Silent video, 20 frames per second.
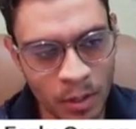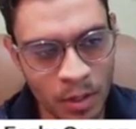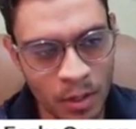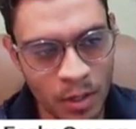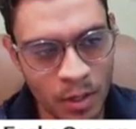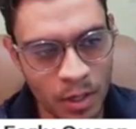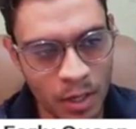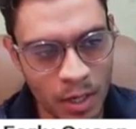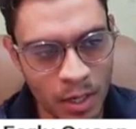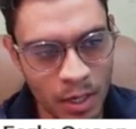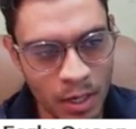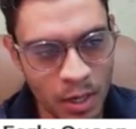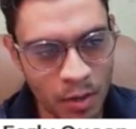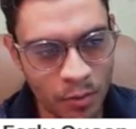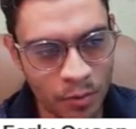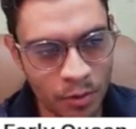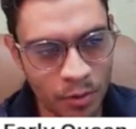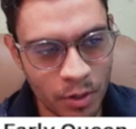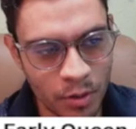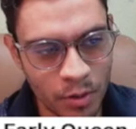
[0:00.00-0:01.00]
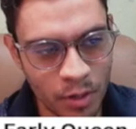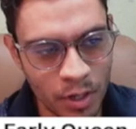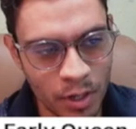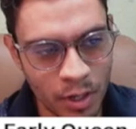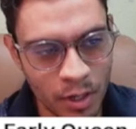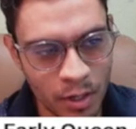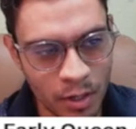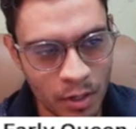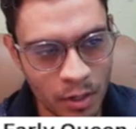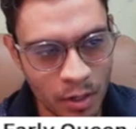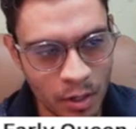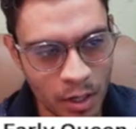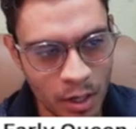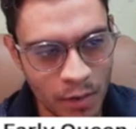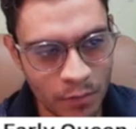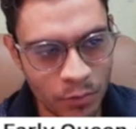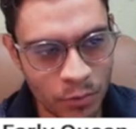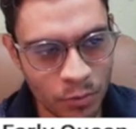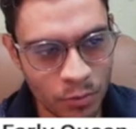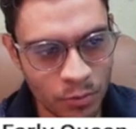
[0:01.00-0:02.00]
And now they're gonna
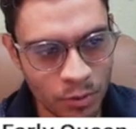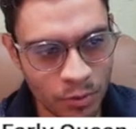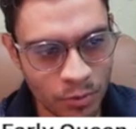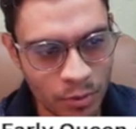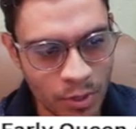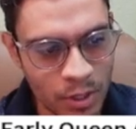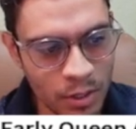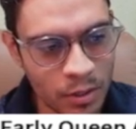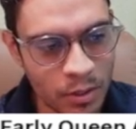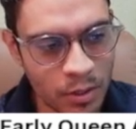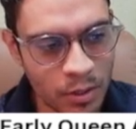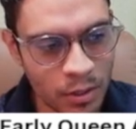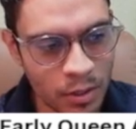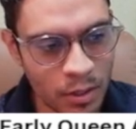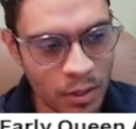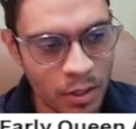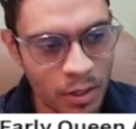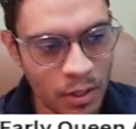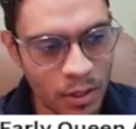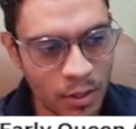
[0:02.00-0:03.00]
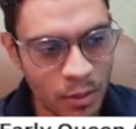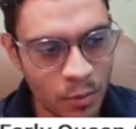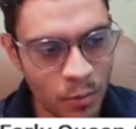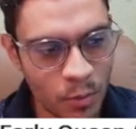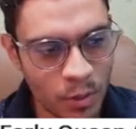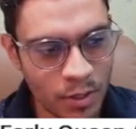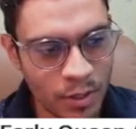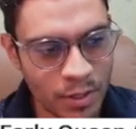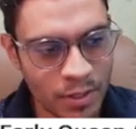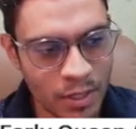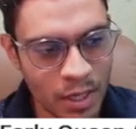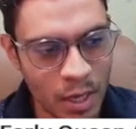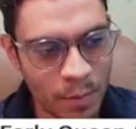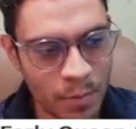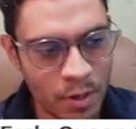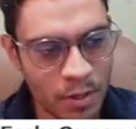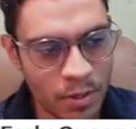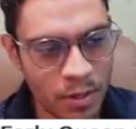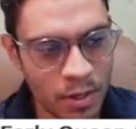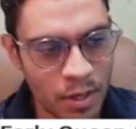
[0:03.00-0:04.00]
have to retreat with the same
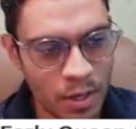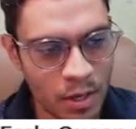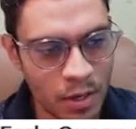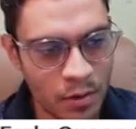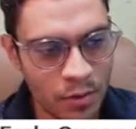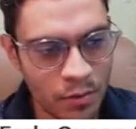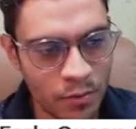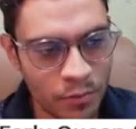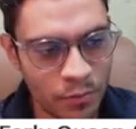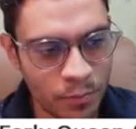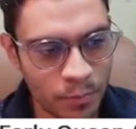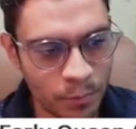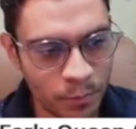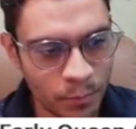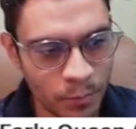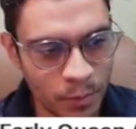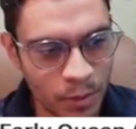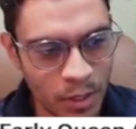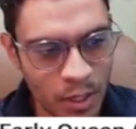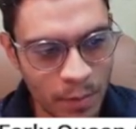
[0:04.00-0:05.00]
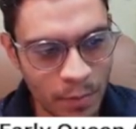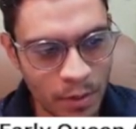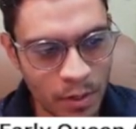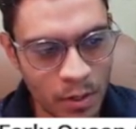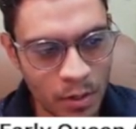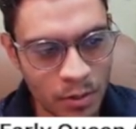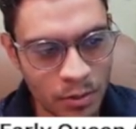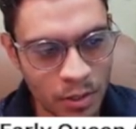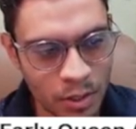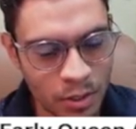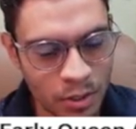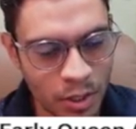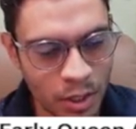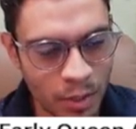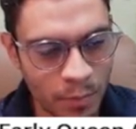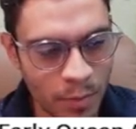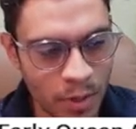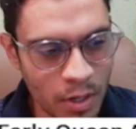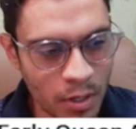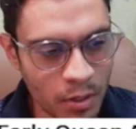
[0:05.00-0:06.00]
idea of giving us a
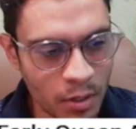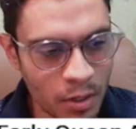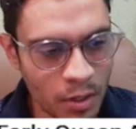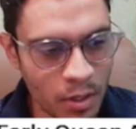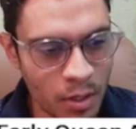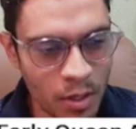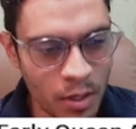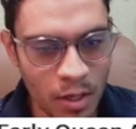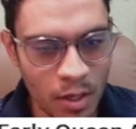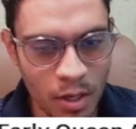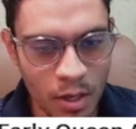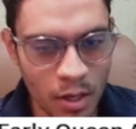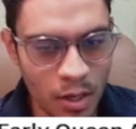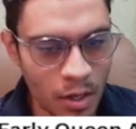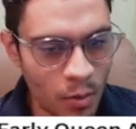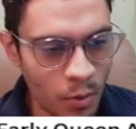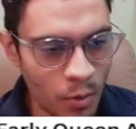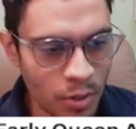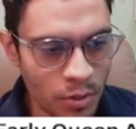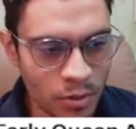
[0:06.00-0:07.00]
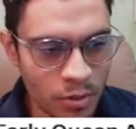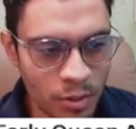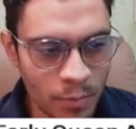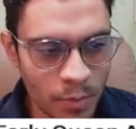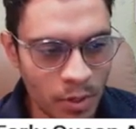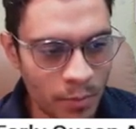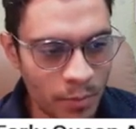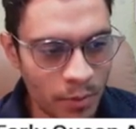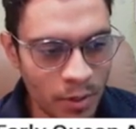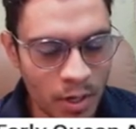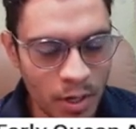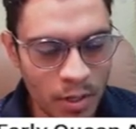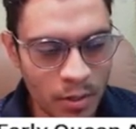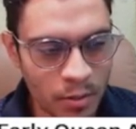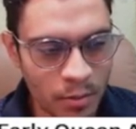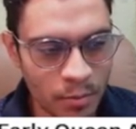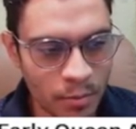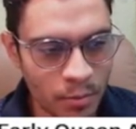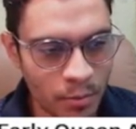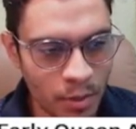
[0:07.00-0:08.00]
checkmate, and we just develop the knight,
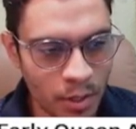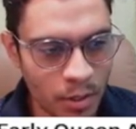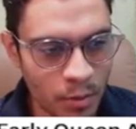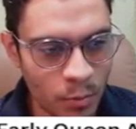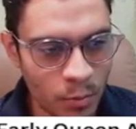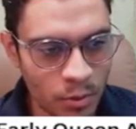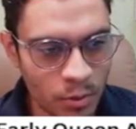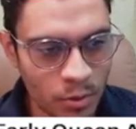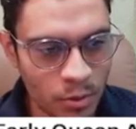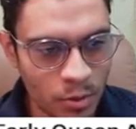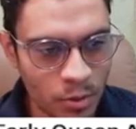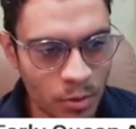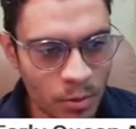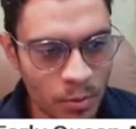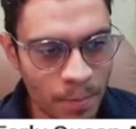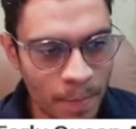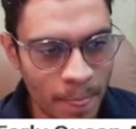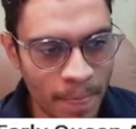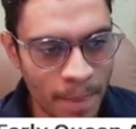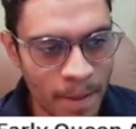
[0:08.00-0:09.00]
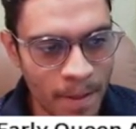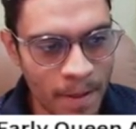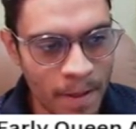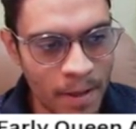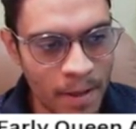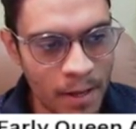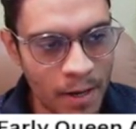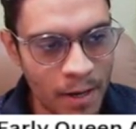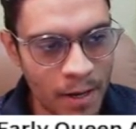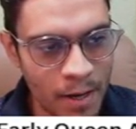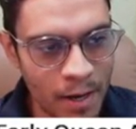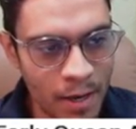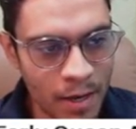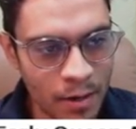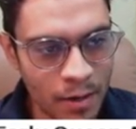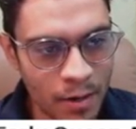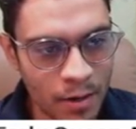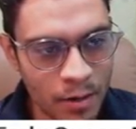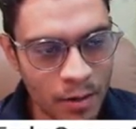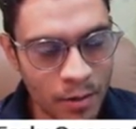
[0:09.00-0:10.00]
right? So
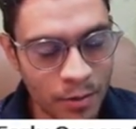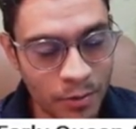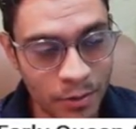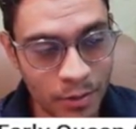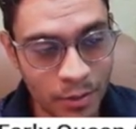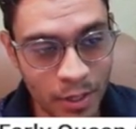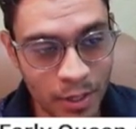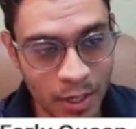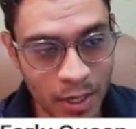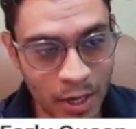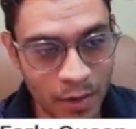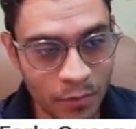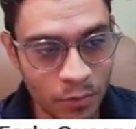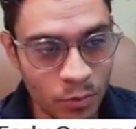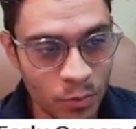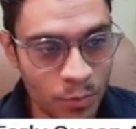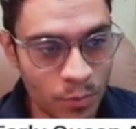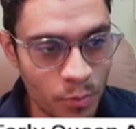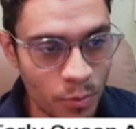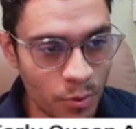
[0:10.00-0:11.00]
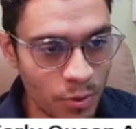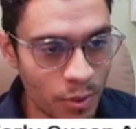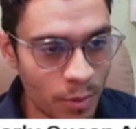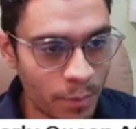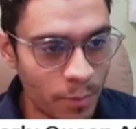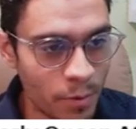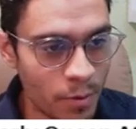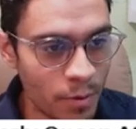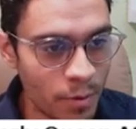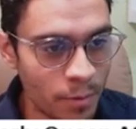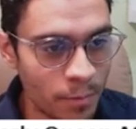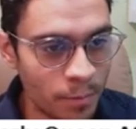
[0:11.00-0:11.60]
later they have to push a pawn,